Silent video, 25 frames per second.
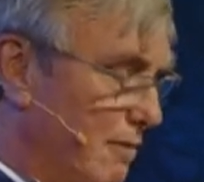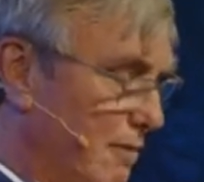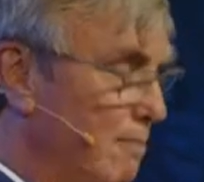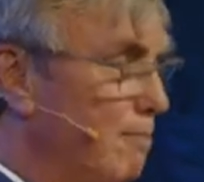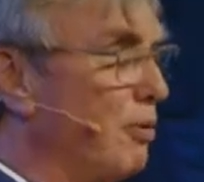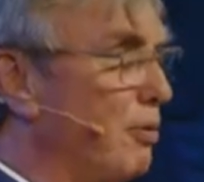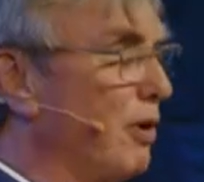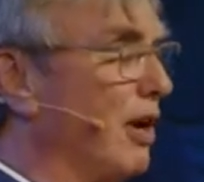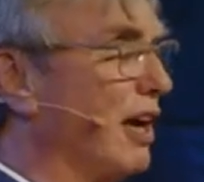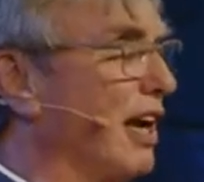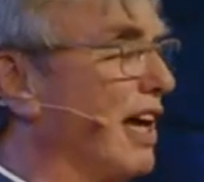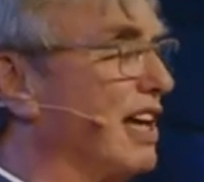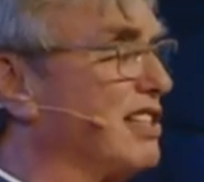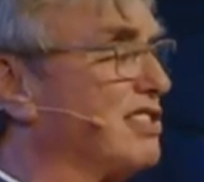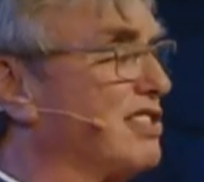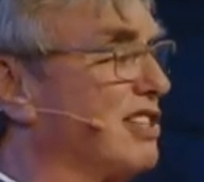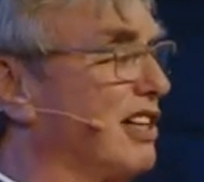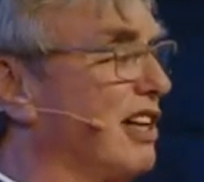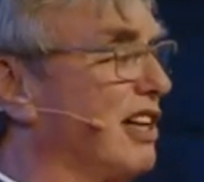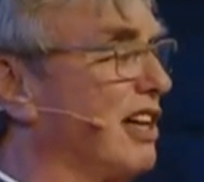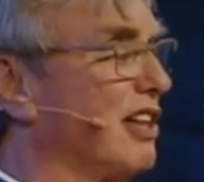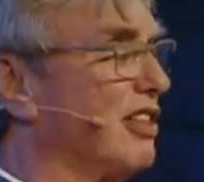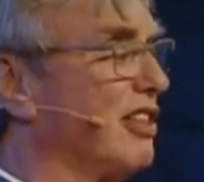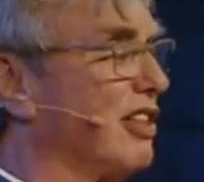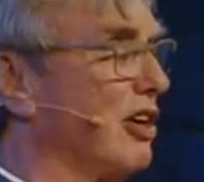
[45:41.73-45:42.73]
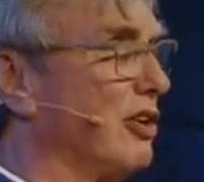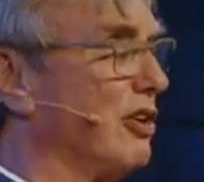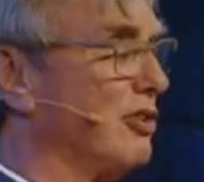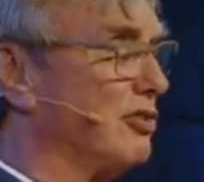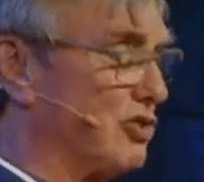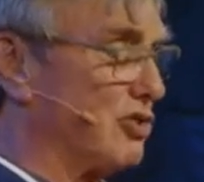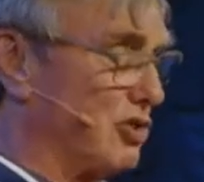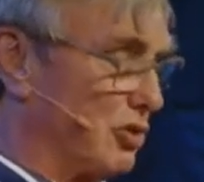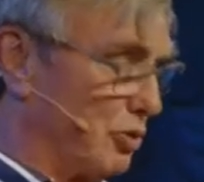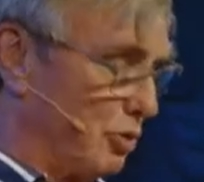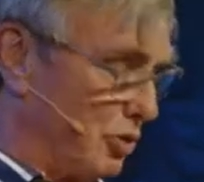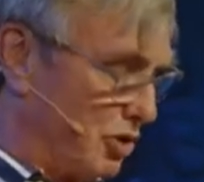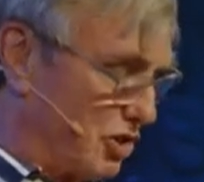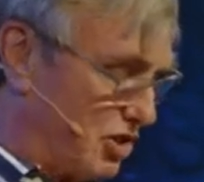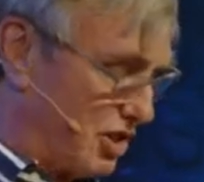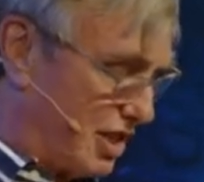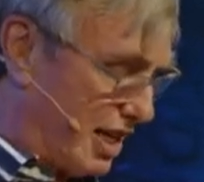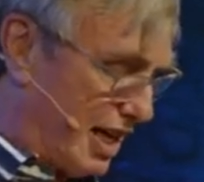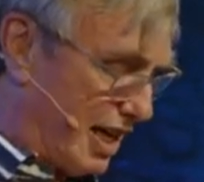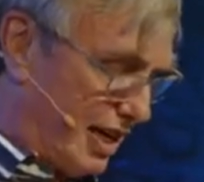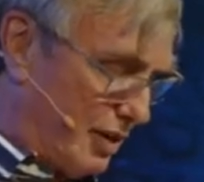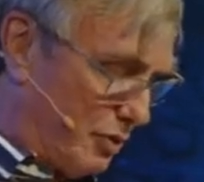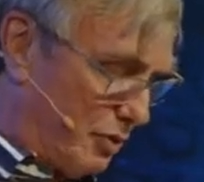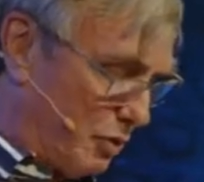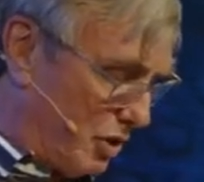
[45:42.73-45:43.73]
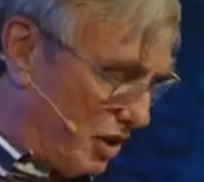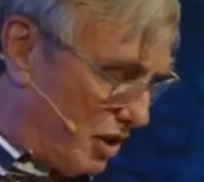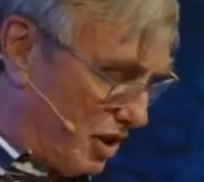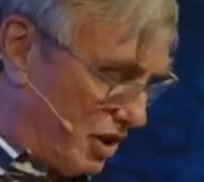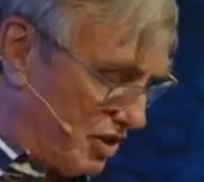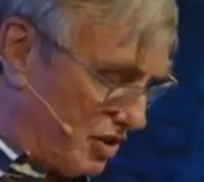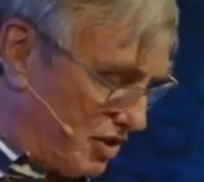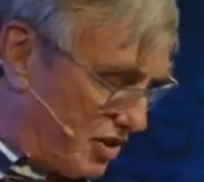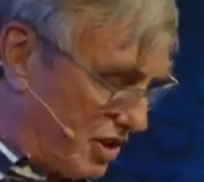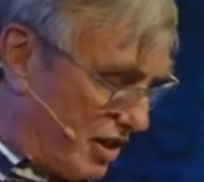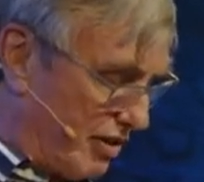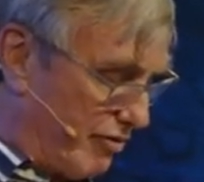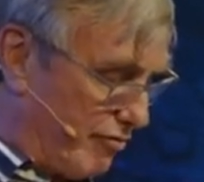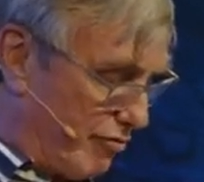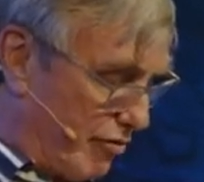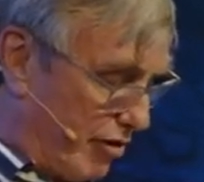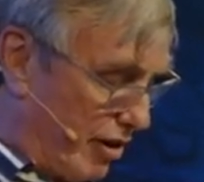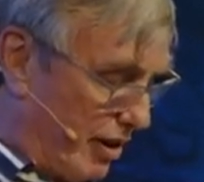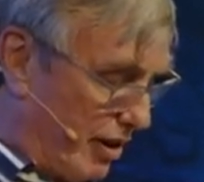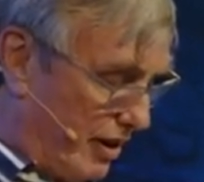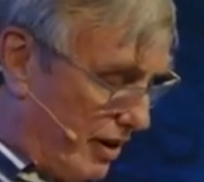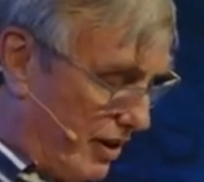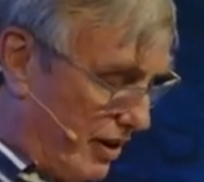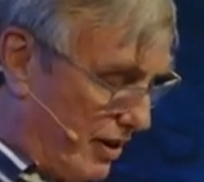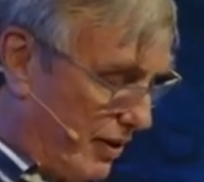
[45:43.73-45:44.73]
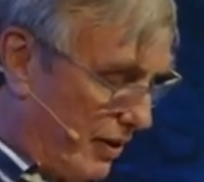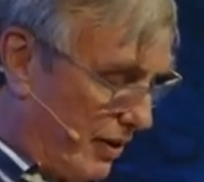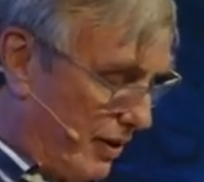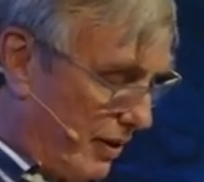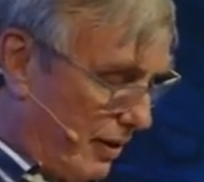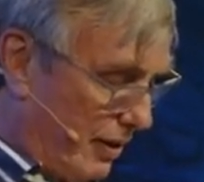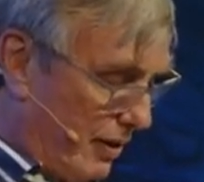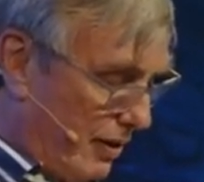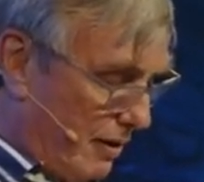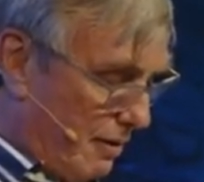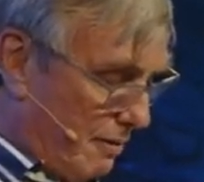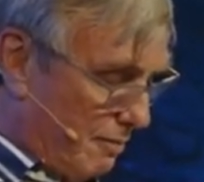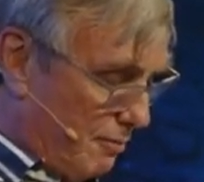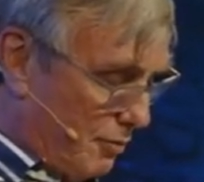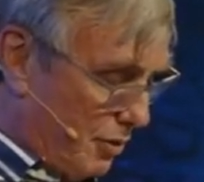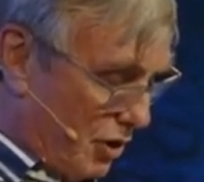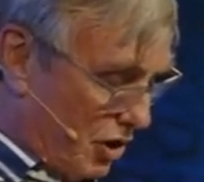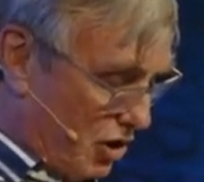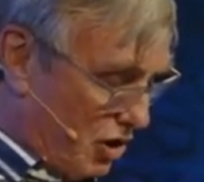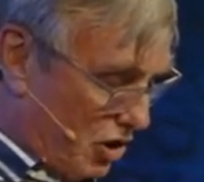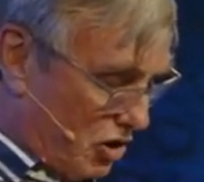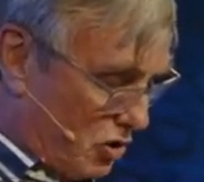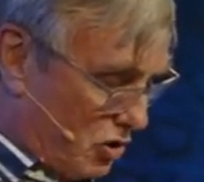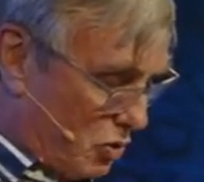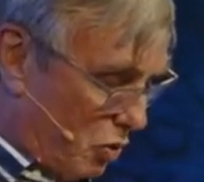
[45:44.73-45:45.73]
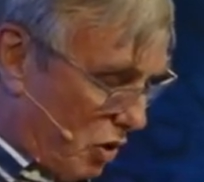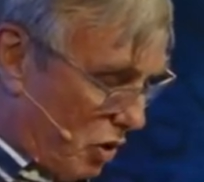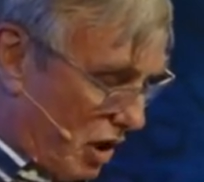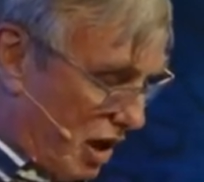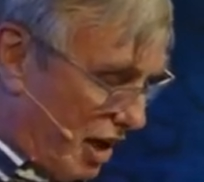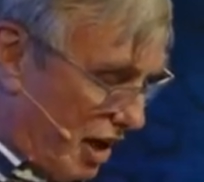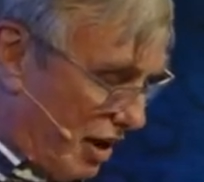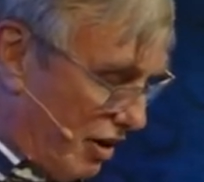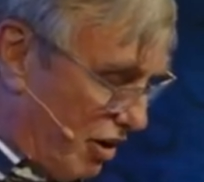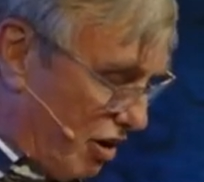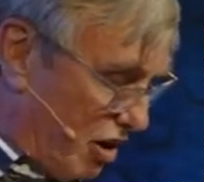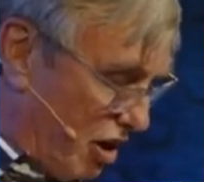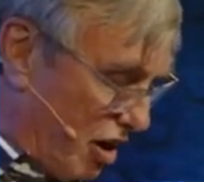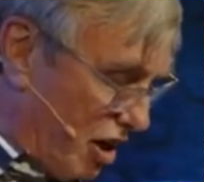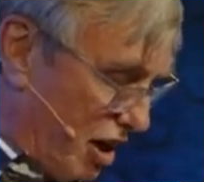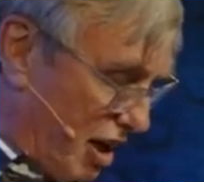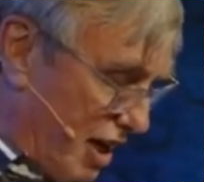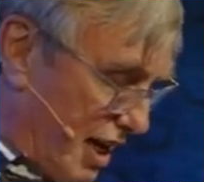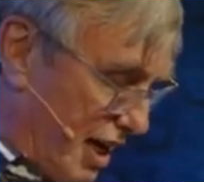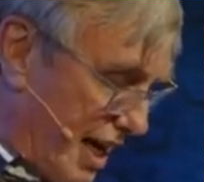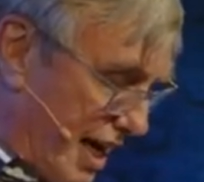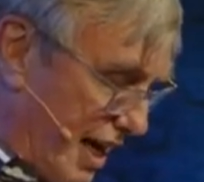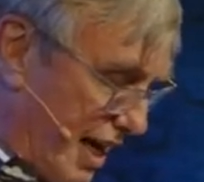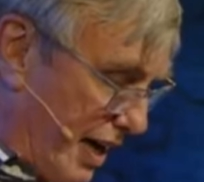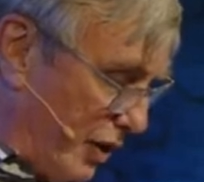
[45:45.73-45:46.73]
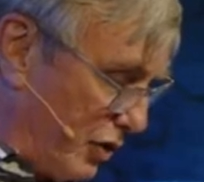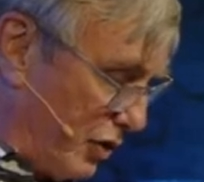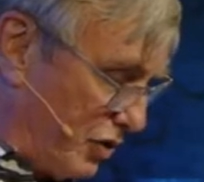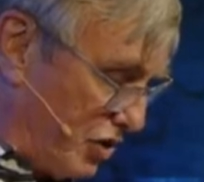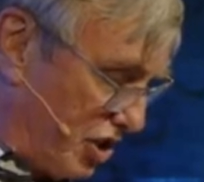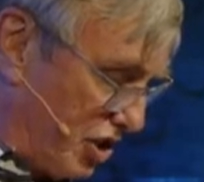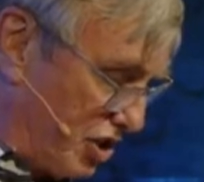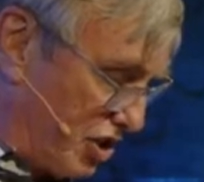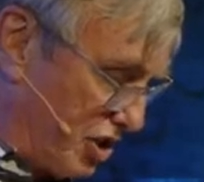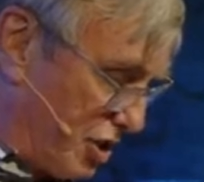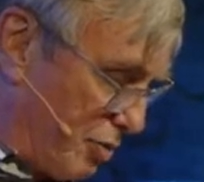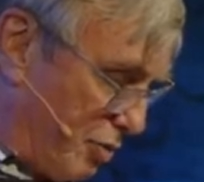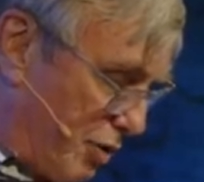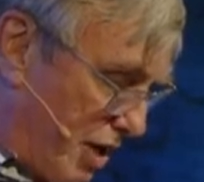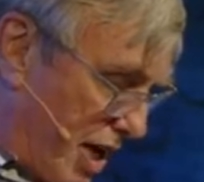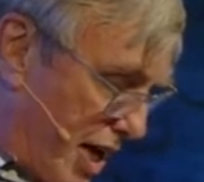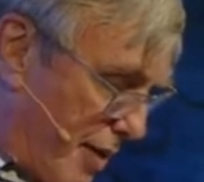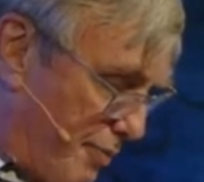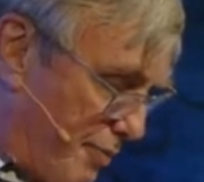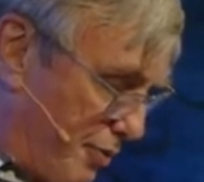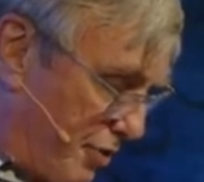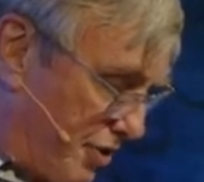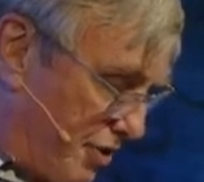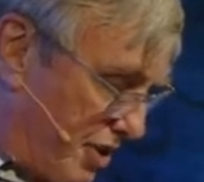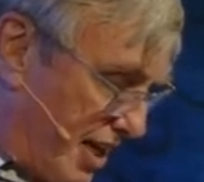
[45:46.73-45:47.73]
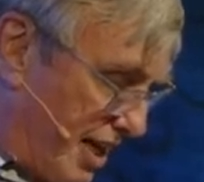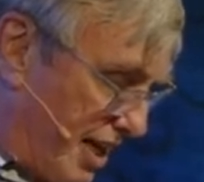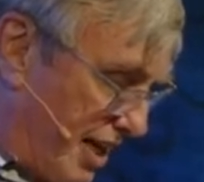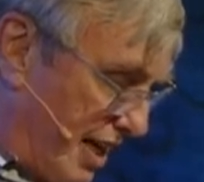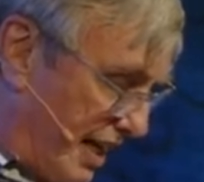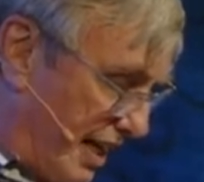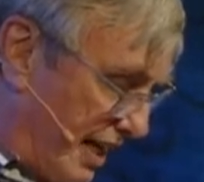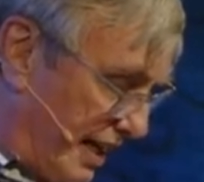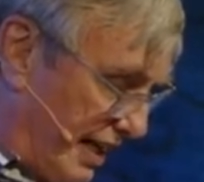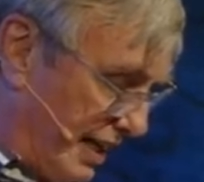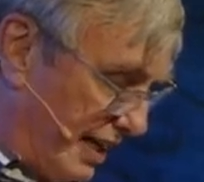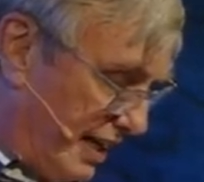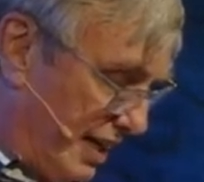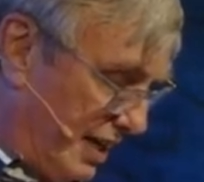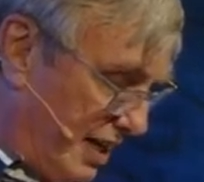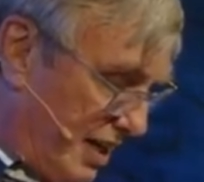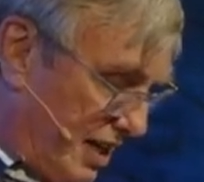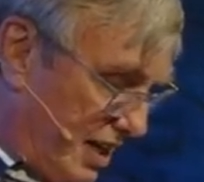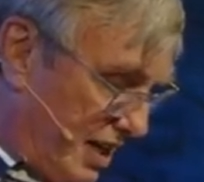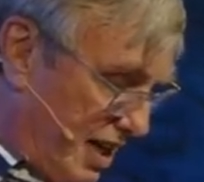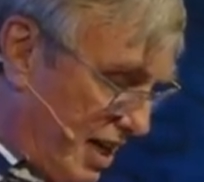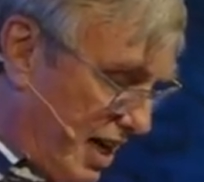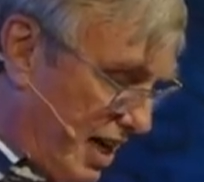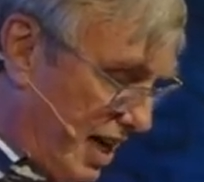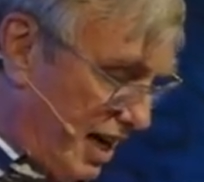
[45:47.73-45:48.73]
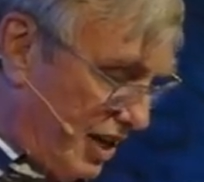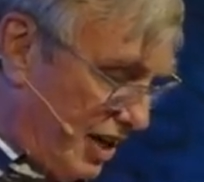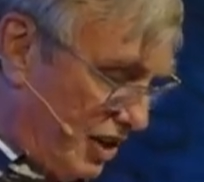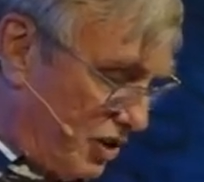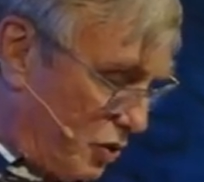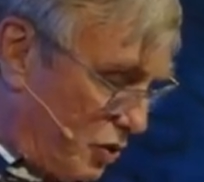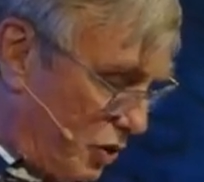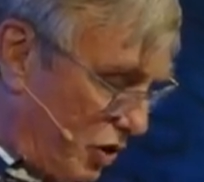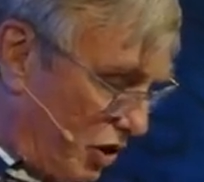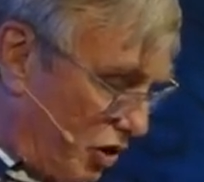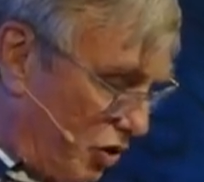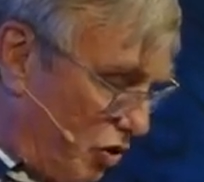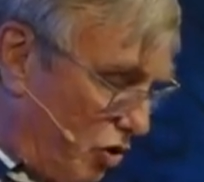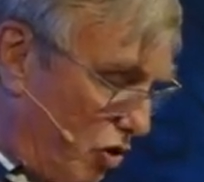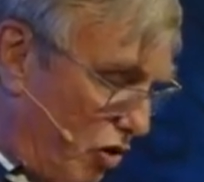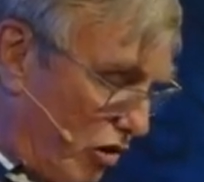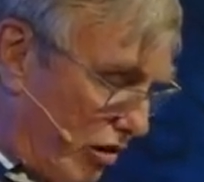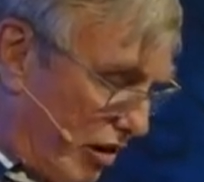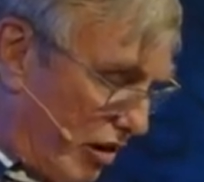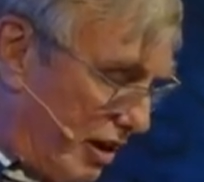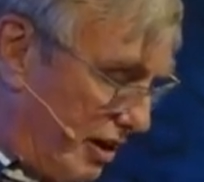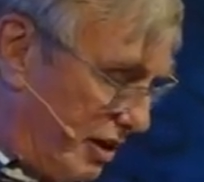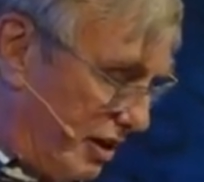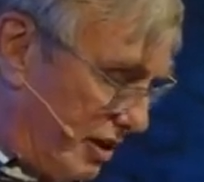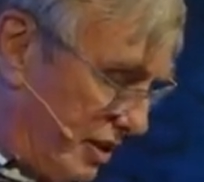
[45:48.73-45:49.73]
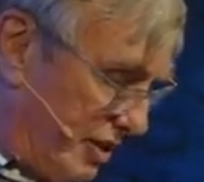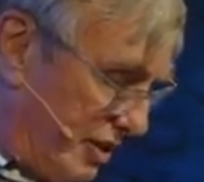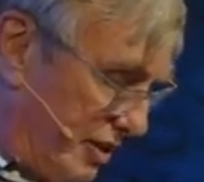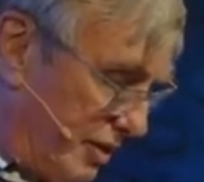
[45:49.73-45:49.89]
Blessed are those who we stand with in suffering. Because we are not allowed just to be apathetic and to ignore it.